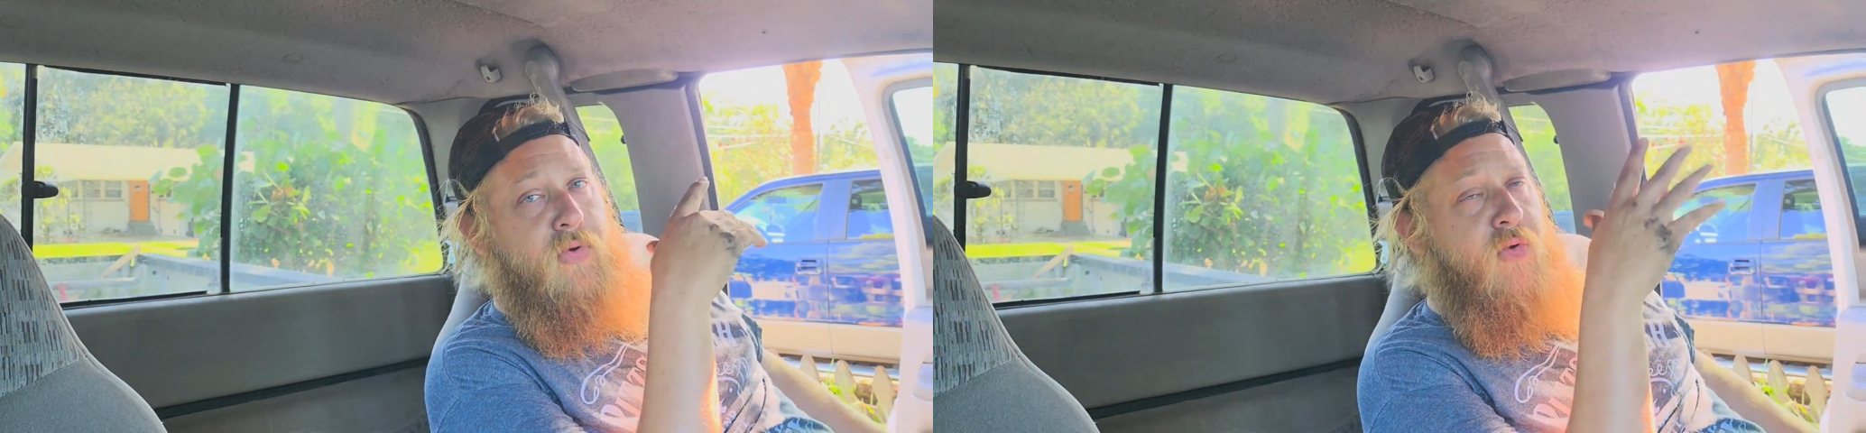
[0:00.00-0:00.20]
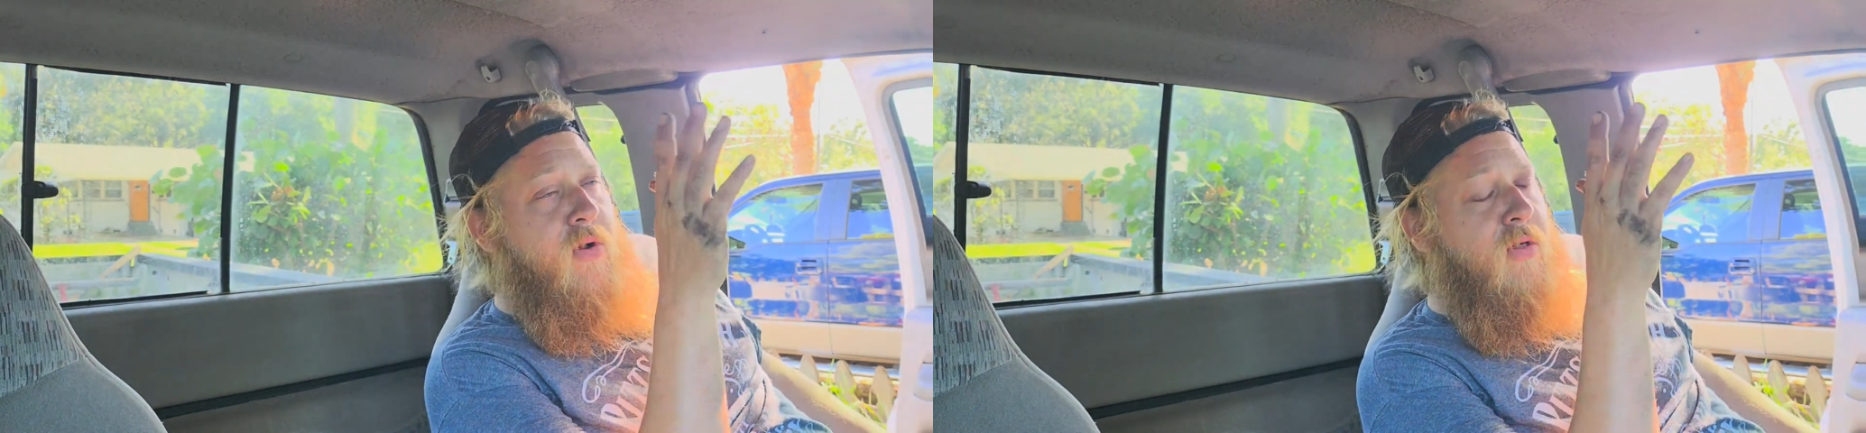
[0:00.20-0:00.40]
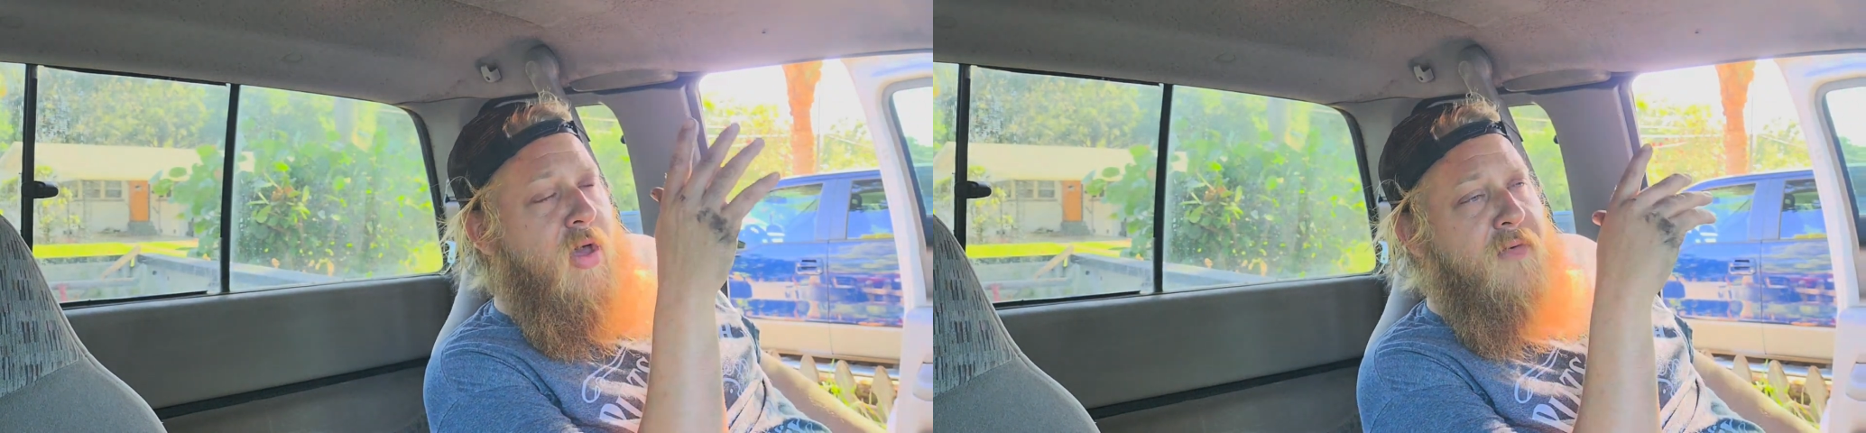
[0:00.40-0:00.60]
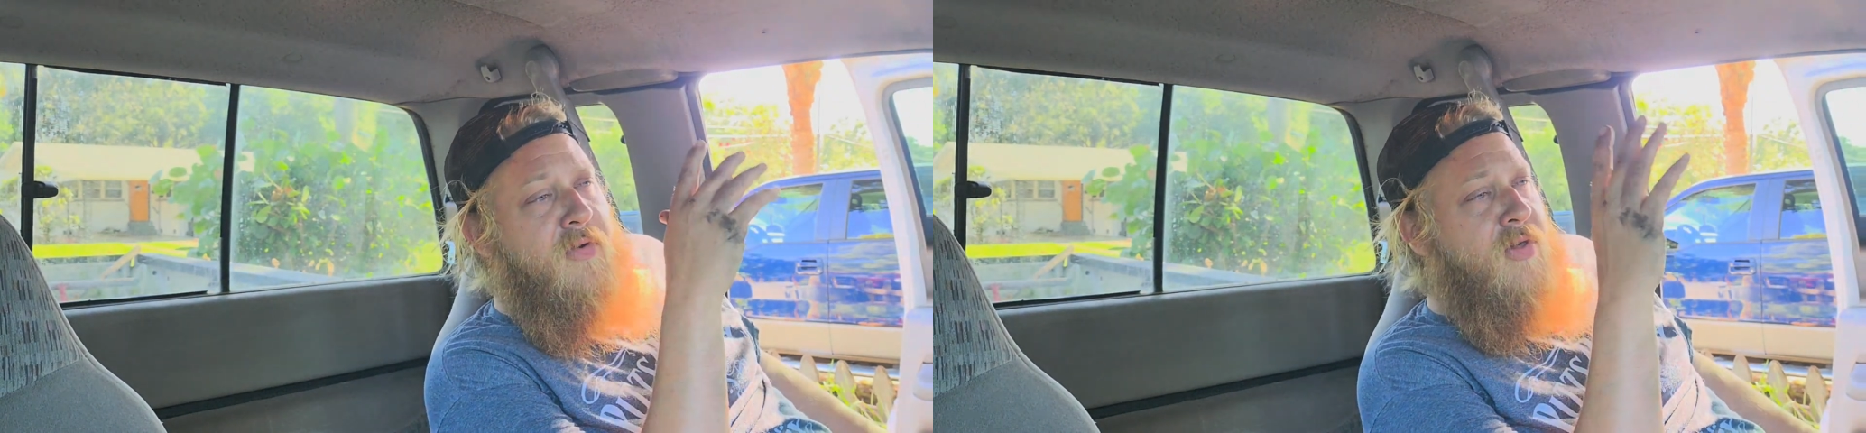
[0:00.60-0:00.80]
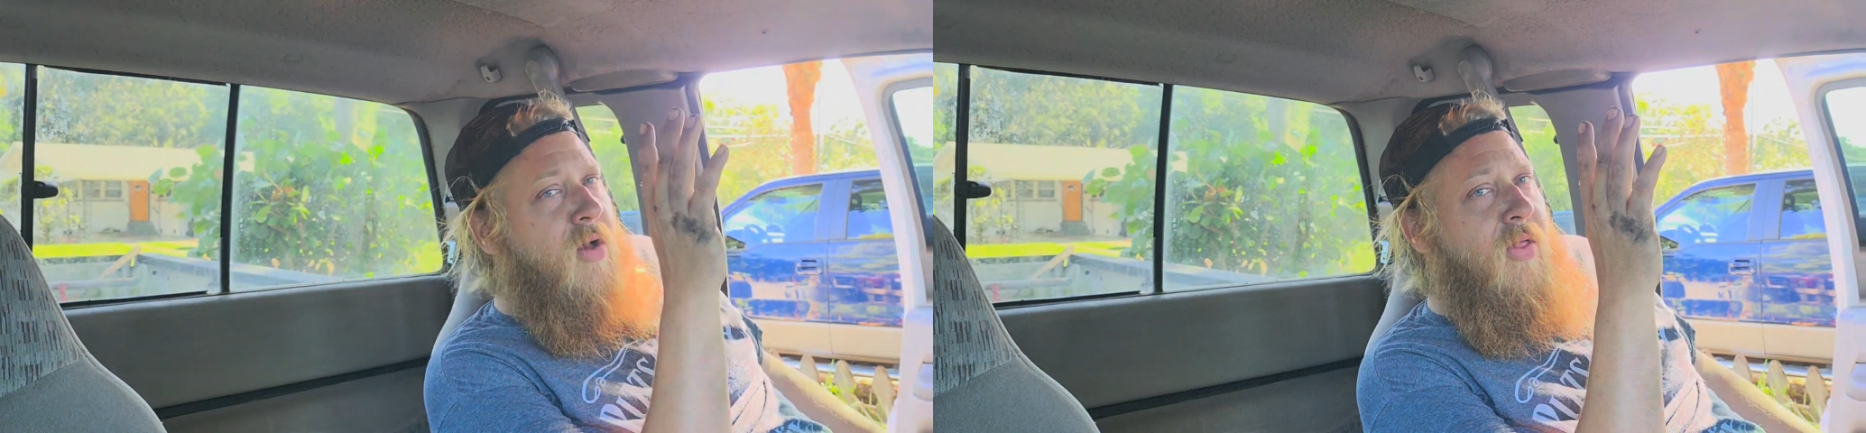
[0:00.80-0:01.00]

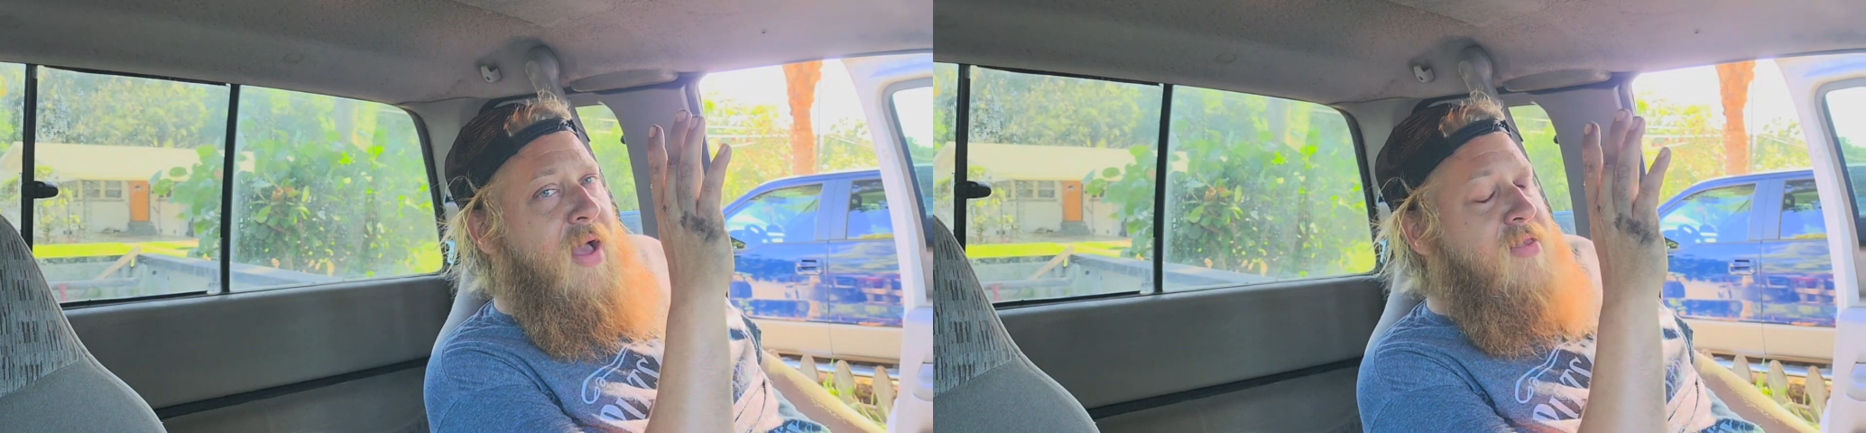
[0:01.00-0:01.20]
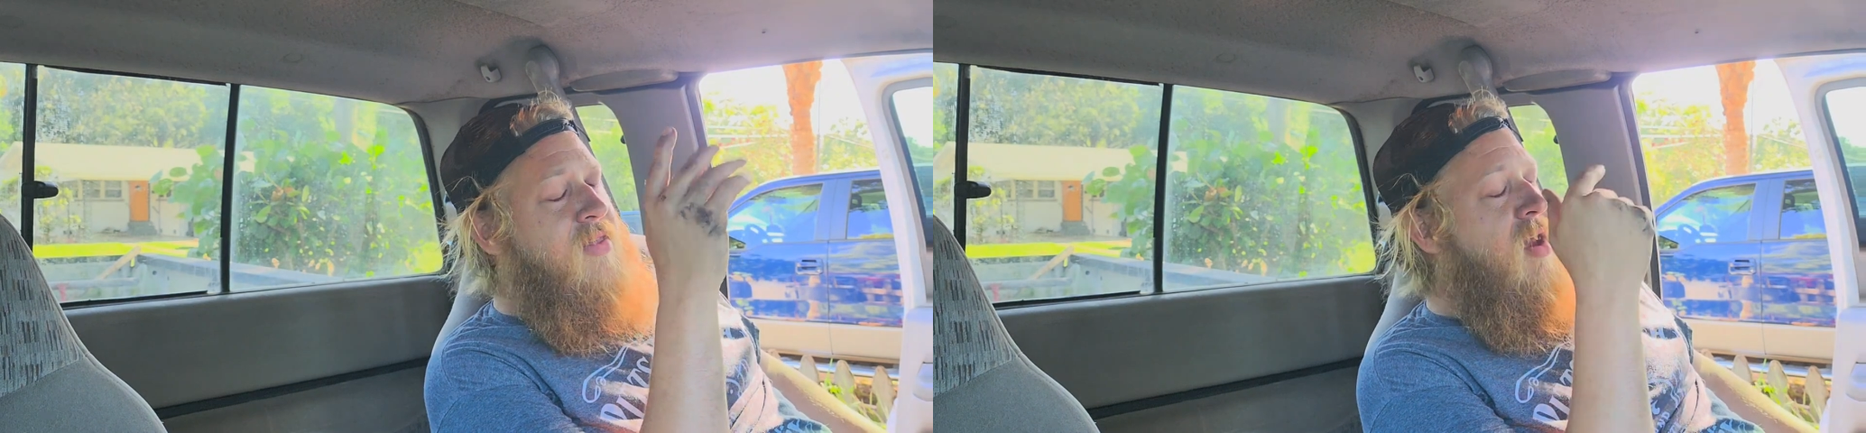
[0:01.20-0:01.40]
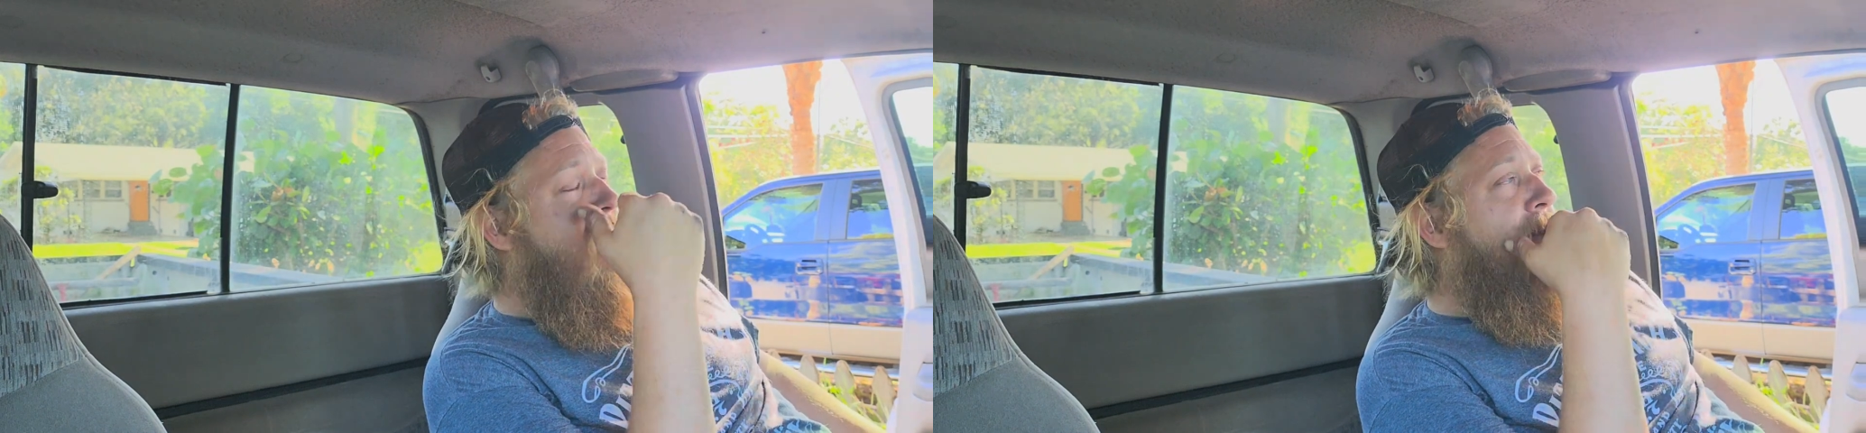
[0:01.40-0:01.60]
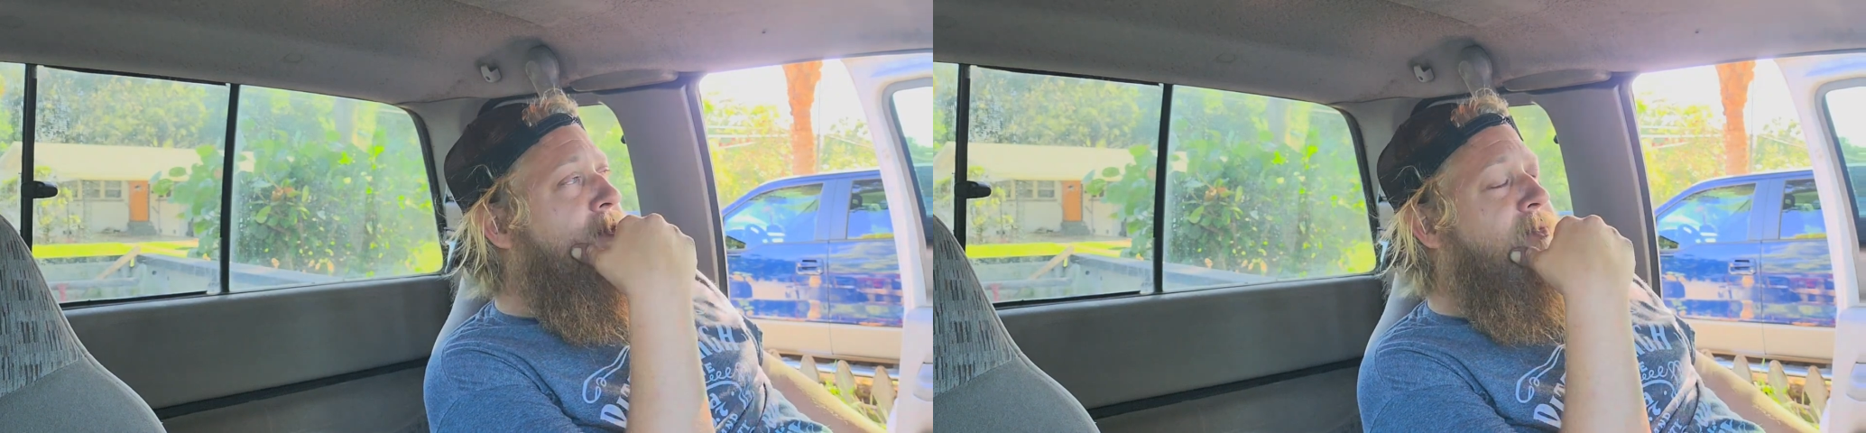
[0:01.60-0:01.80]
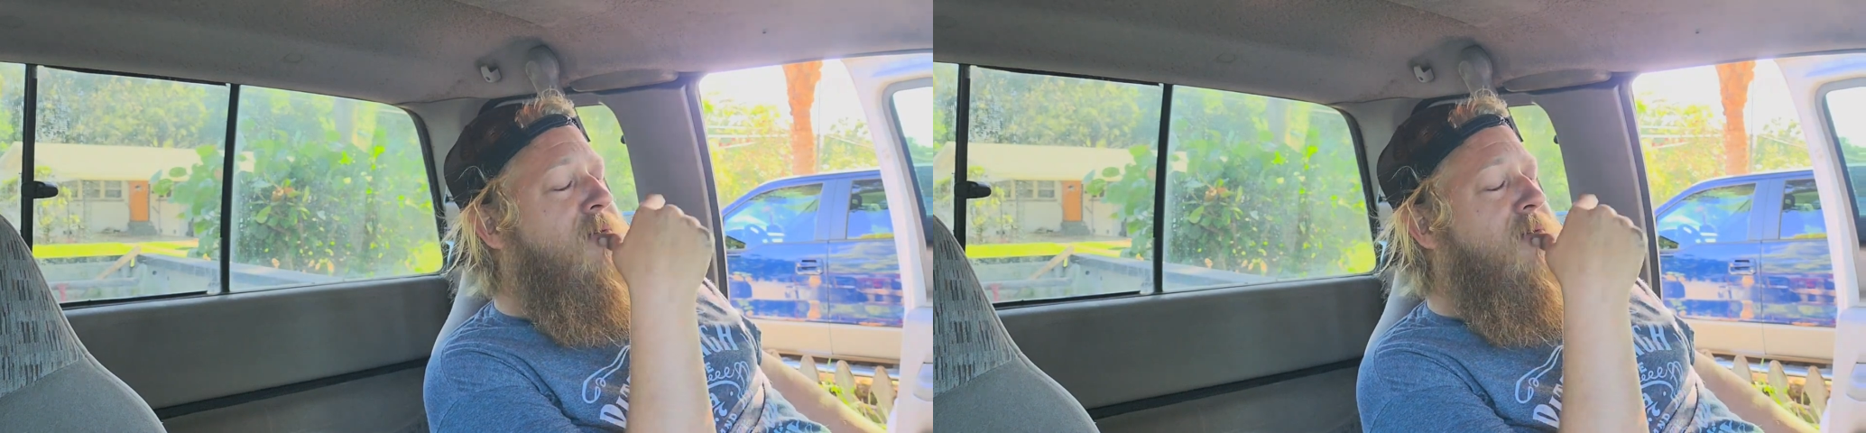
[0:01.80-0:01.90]
coilovers, all that stuff.